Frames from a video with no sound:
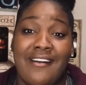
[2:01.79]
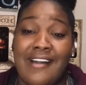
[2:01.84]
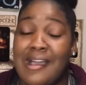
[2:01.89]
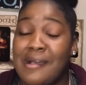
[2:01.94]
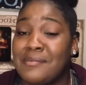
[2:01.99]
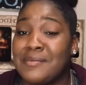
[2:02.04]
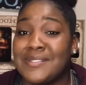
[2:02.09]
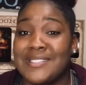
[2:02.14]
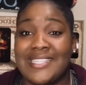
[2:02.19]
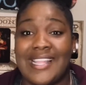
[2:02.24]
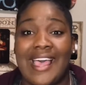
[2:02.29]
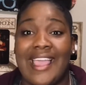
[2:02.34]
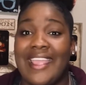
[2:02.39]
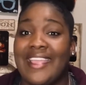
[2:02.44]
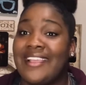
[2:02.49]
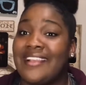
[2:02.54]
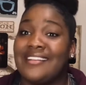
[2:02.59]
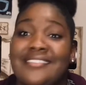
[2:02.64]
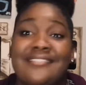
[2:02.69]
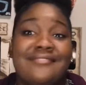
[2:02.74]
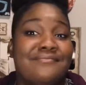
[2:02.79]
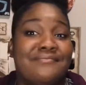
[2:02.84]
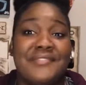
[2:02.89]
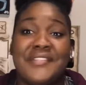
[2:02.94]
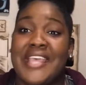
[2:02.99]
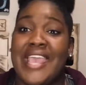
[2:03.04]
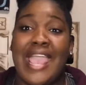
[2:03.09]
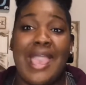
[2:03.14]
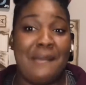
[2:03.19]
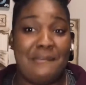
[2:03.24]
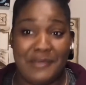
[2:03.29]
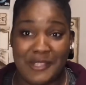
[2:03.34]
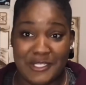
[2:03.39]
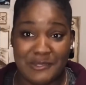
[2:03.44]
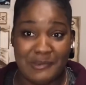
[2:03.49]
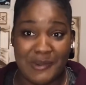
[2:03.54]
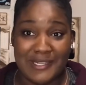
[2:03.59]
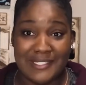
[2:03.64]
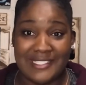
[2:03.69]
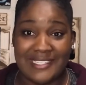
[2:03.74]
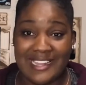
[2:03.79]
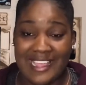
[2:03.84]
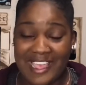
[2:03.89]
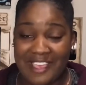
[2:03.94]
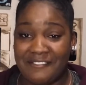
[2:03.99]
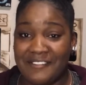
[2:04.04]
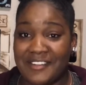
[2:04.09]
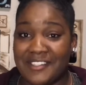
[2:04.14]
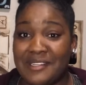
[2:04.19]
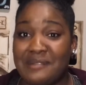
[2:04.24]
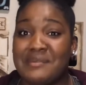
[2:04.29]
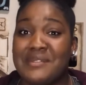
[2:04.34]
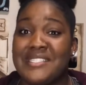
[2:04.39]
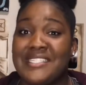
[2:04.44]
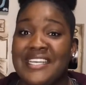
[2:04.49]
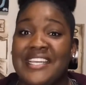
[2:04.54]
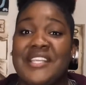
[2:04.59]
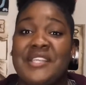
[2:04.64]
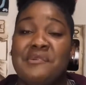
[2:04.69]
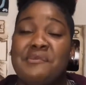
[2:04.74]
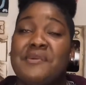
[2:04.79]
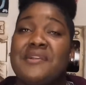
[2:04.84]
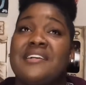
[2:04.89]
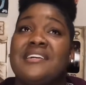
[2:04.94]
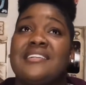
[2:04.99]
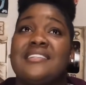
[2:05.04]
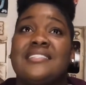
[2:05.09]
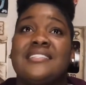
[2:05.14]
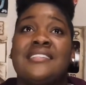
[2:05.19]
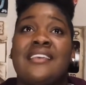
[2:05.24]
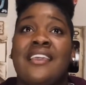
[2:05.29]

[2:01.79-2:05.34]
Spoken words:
I was like the happiest person ever, let me tell you, because